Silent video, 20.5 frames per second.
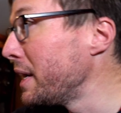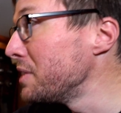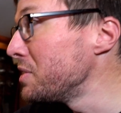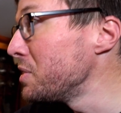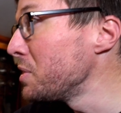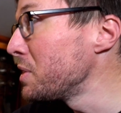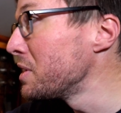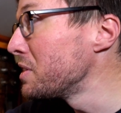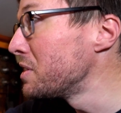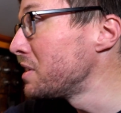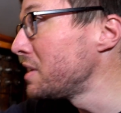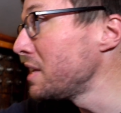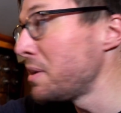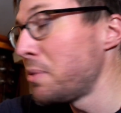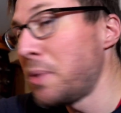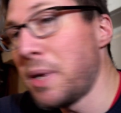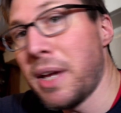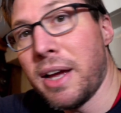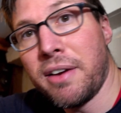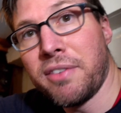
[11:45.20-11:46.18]
as you can see,
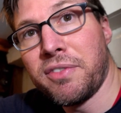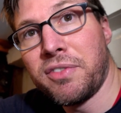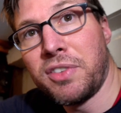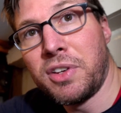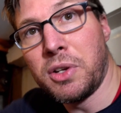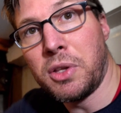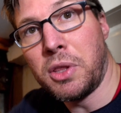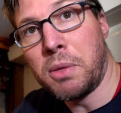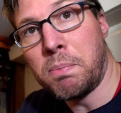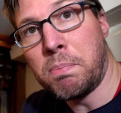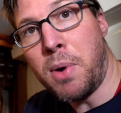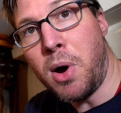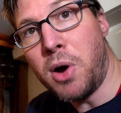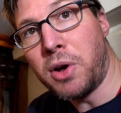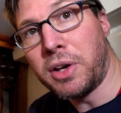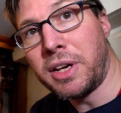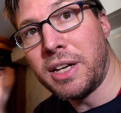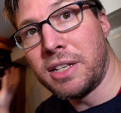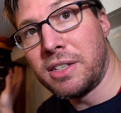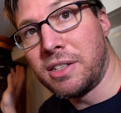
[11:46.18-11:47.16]
we have you know the
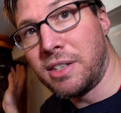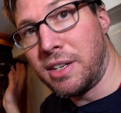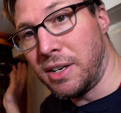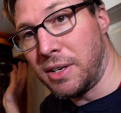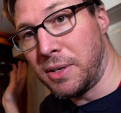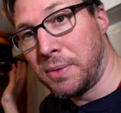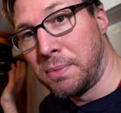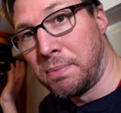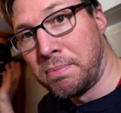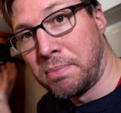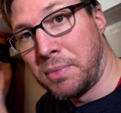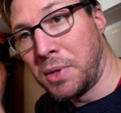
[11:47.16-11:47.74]
bulkheads here.